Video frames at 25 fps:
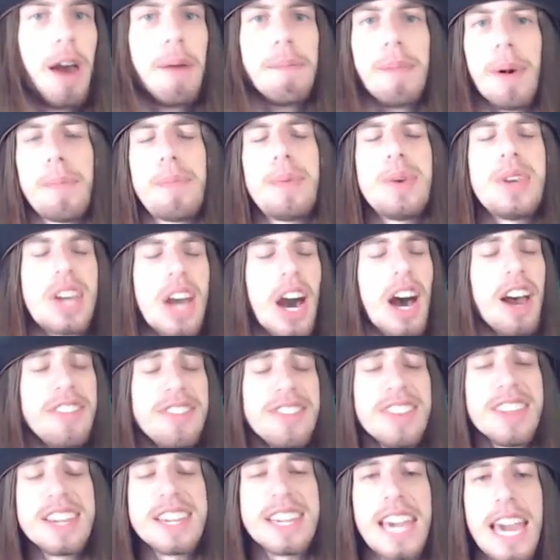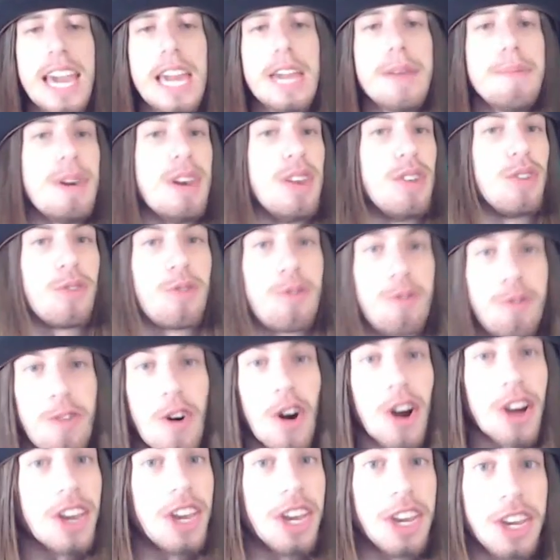but because the game is
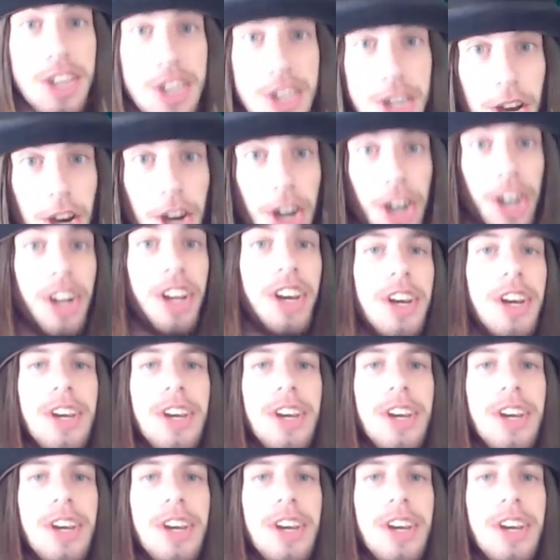fucking good.